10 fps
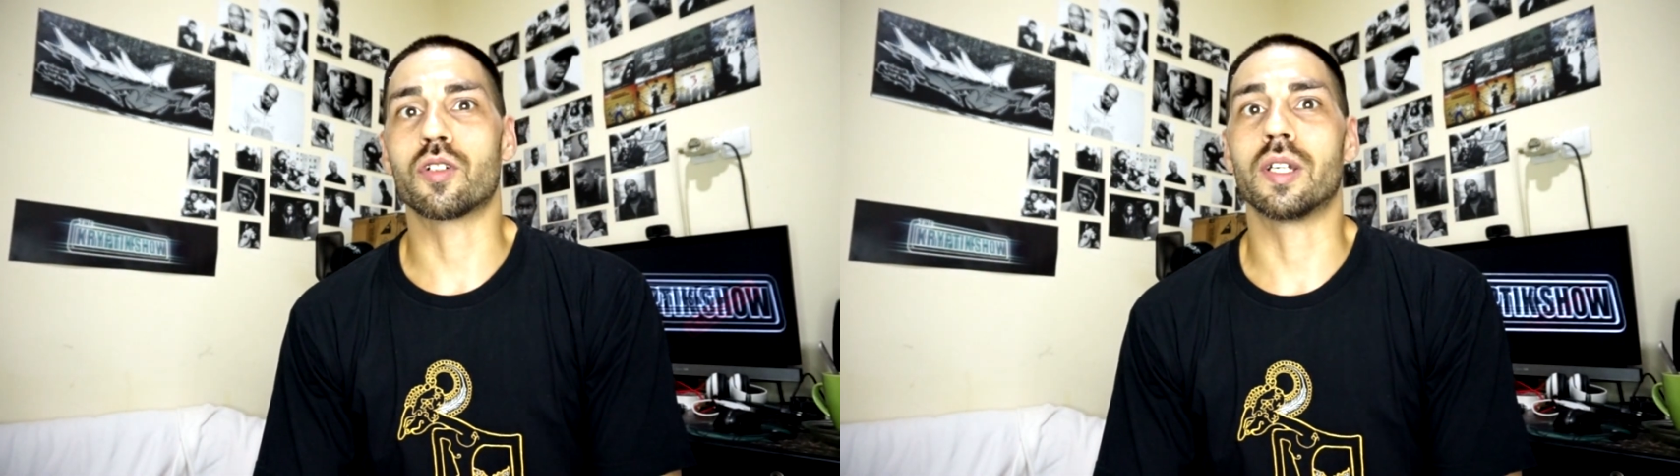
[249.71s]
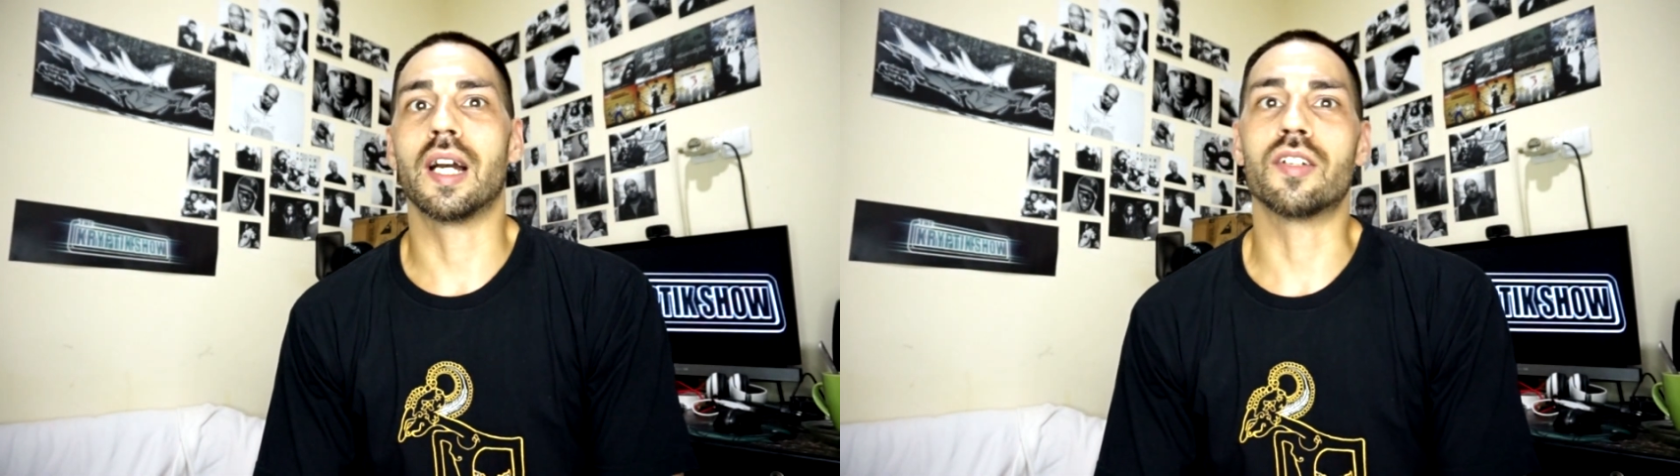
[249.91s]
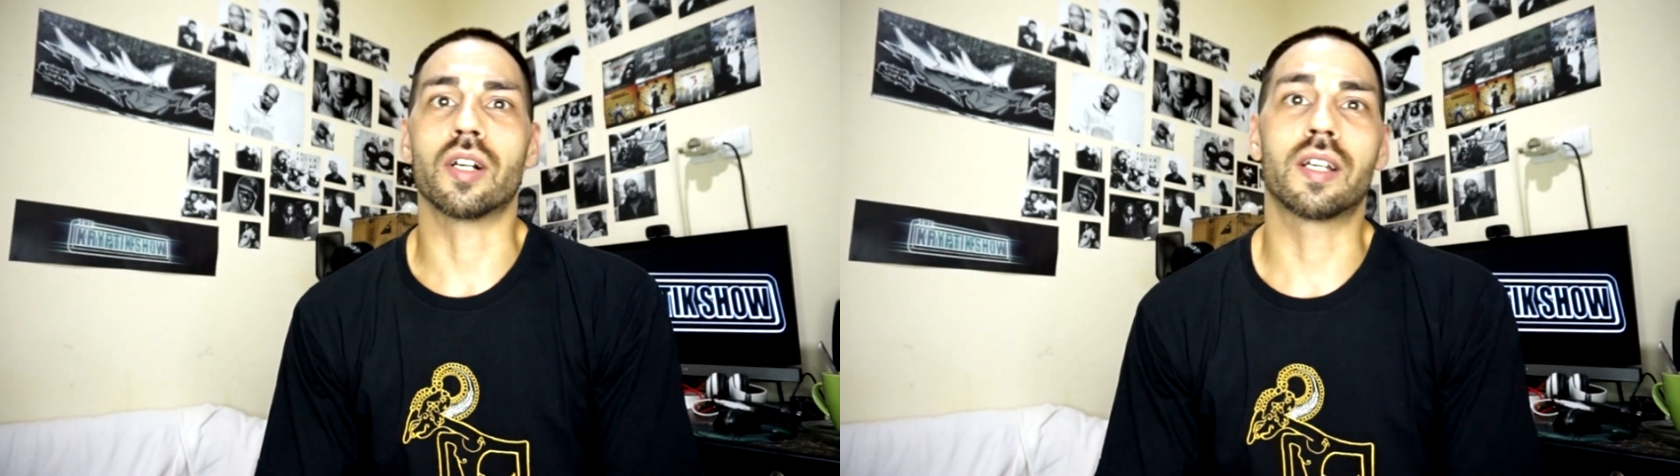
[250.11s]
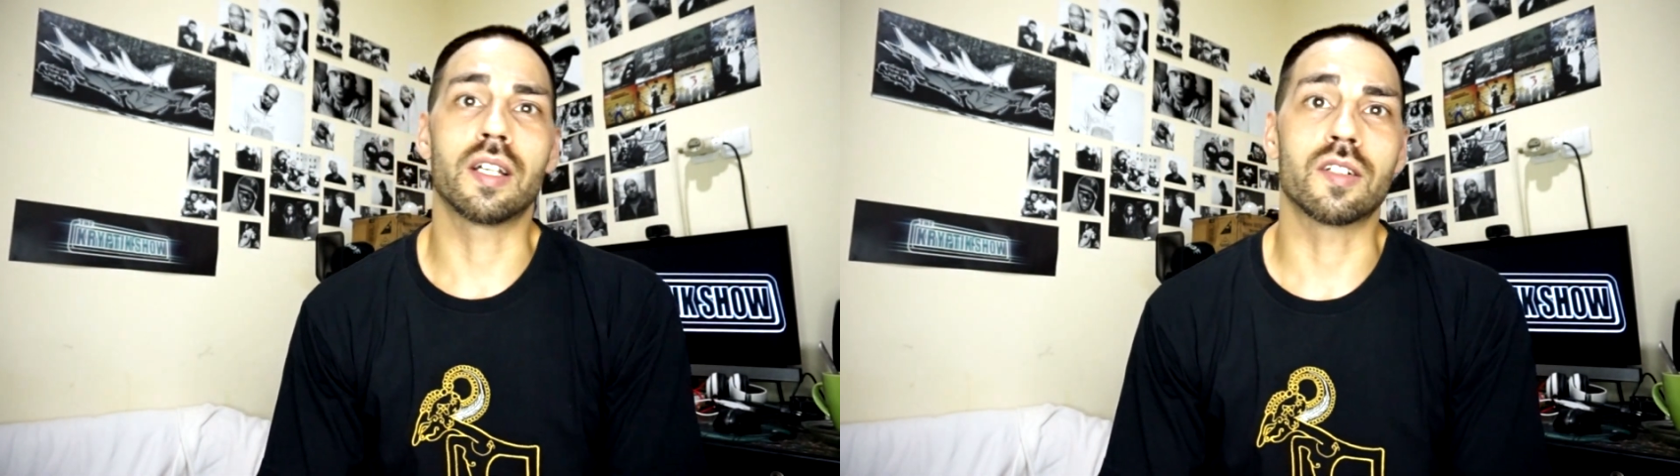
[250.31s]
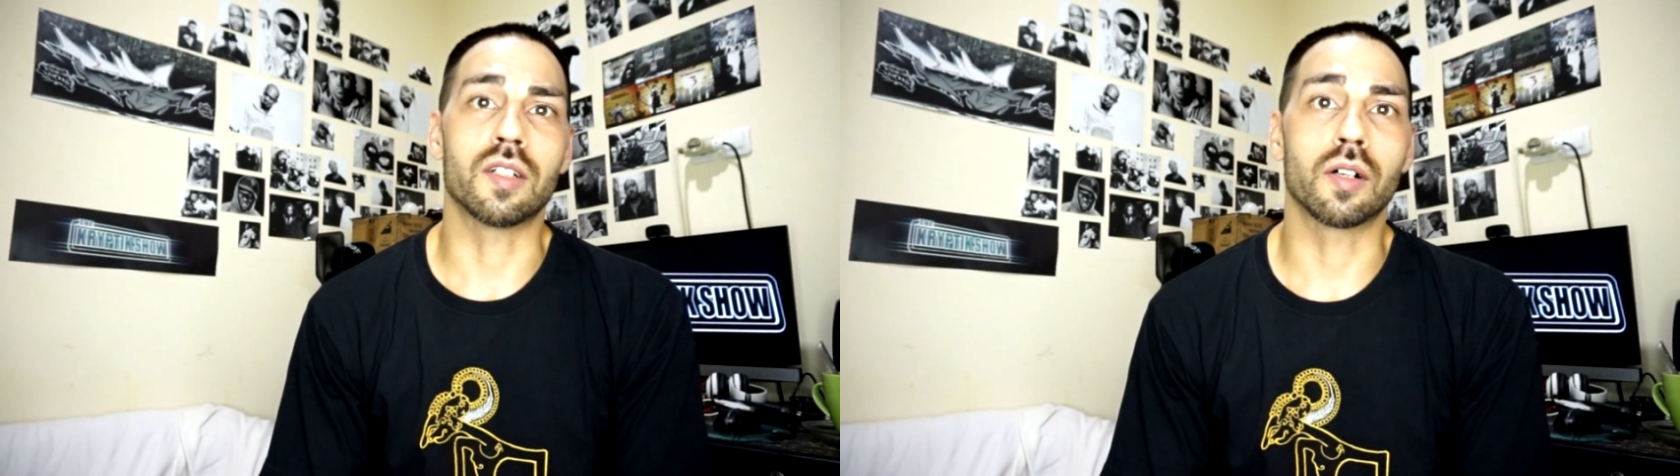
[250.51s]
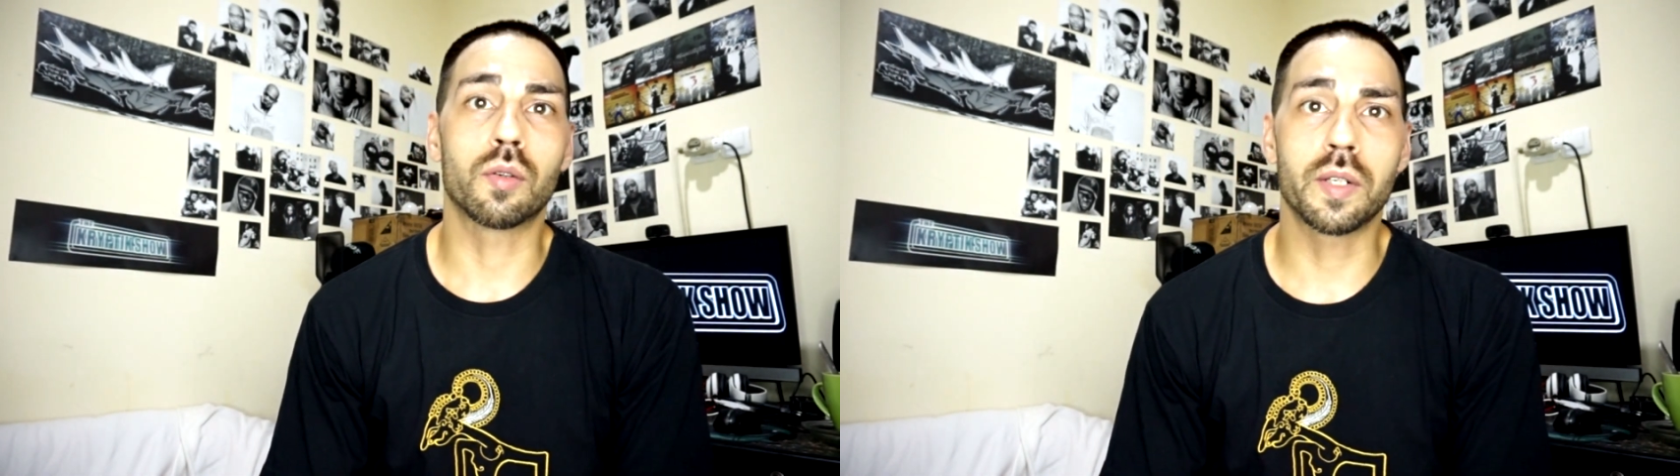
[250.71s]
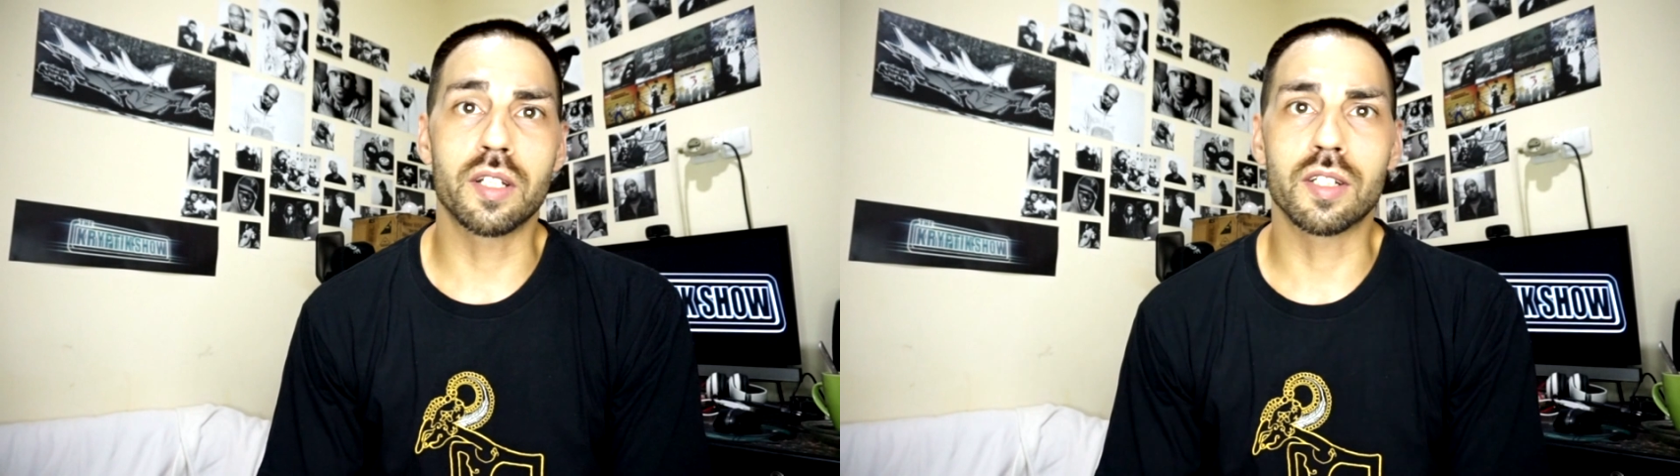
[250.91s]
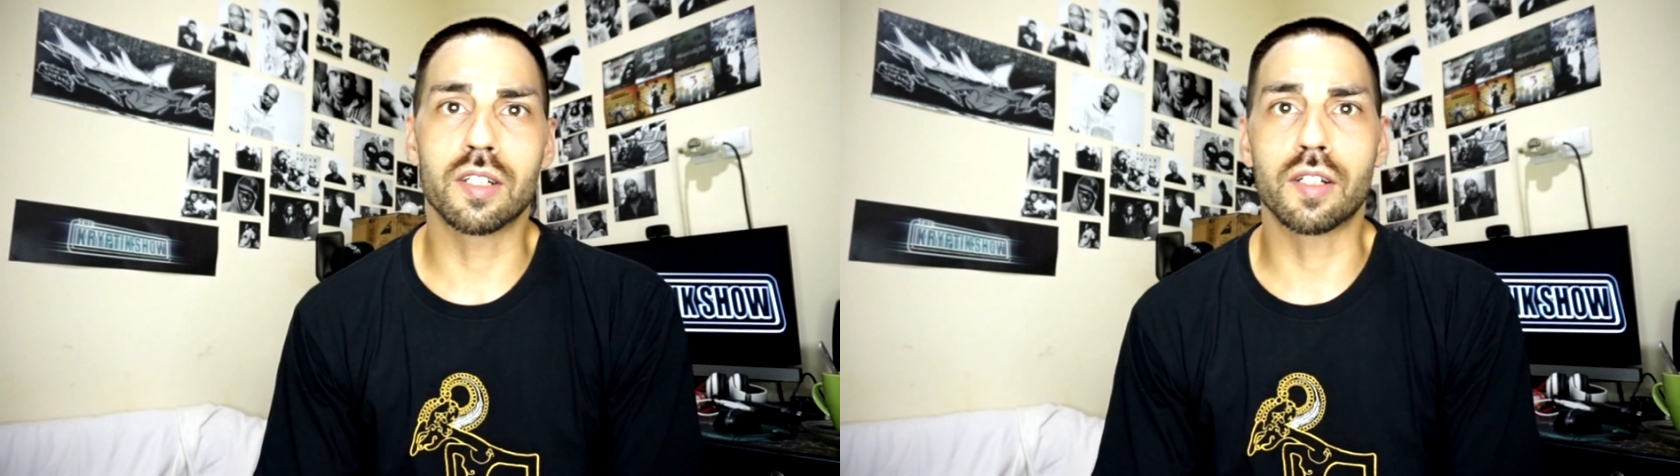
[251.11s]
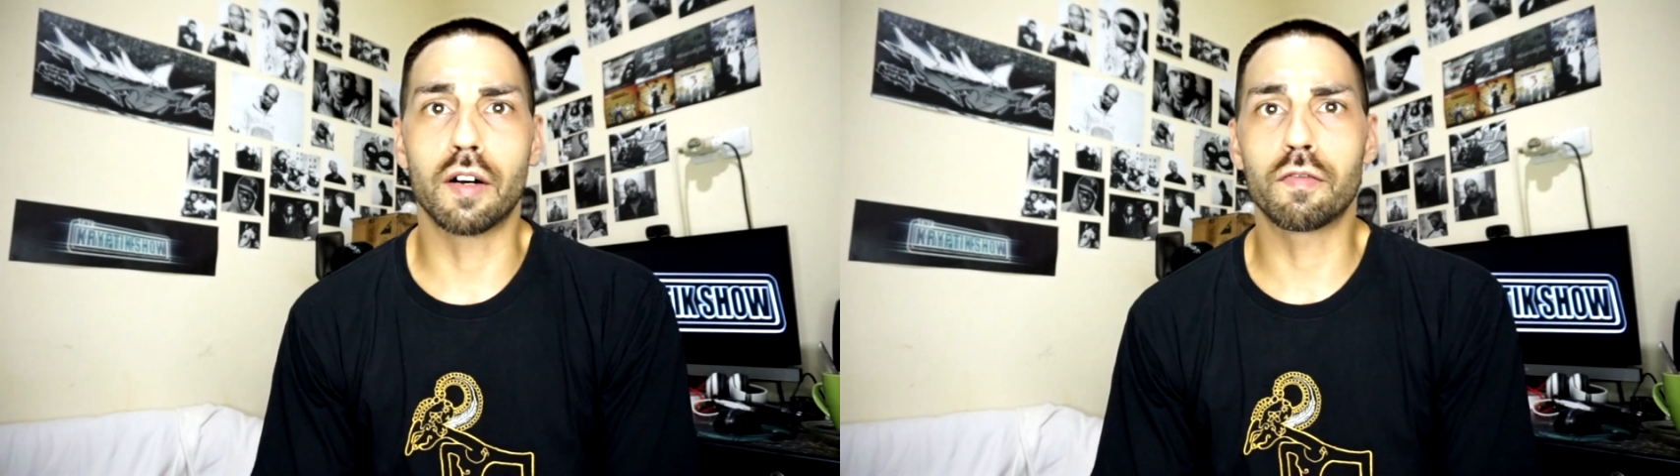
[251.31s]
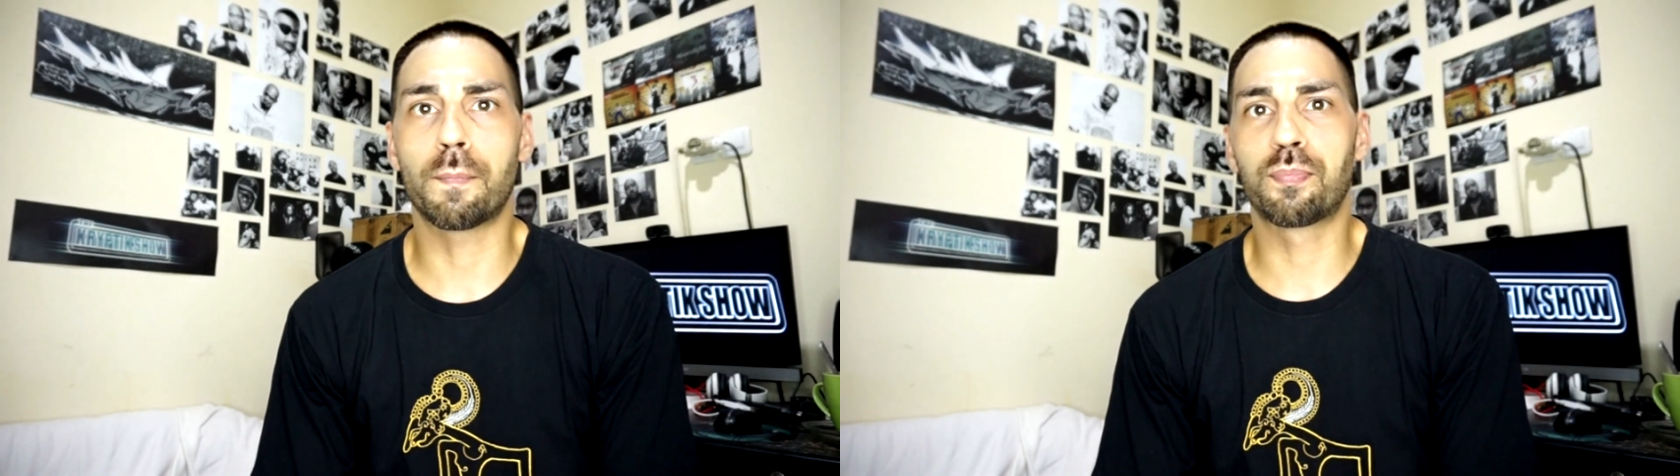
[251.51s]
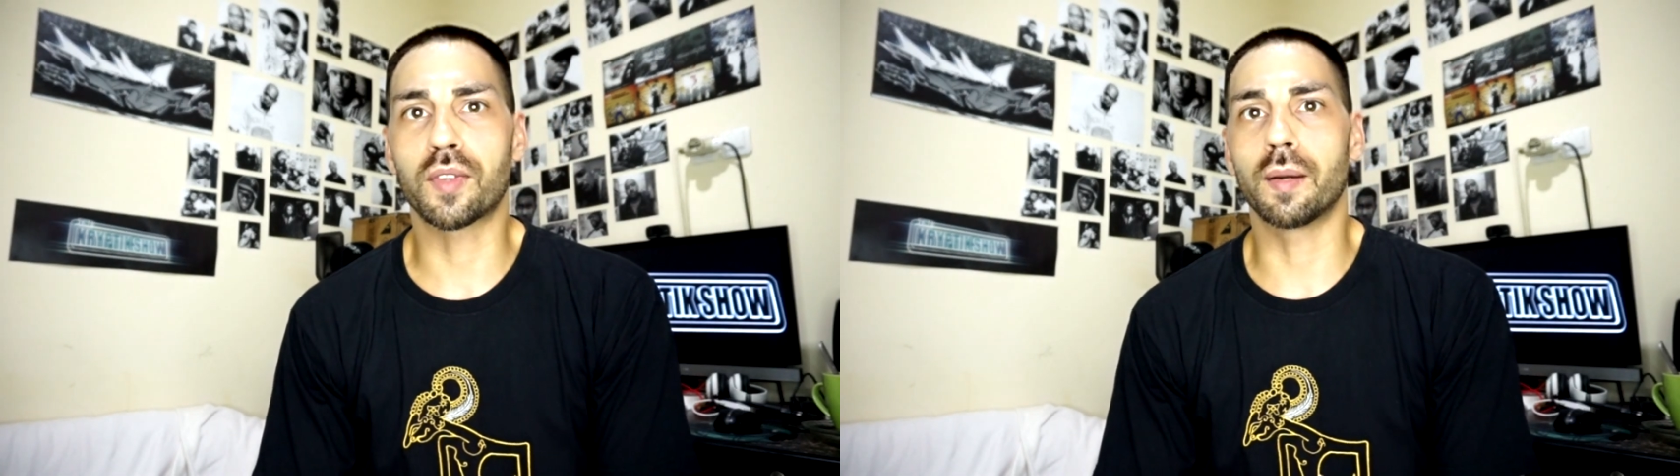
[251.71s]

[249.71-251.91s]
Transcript: So you had your kings and your queens and stuff.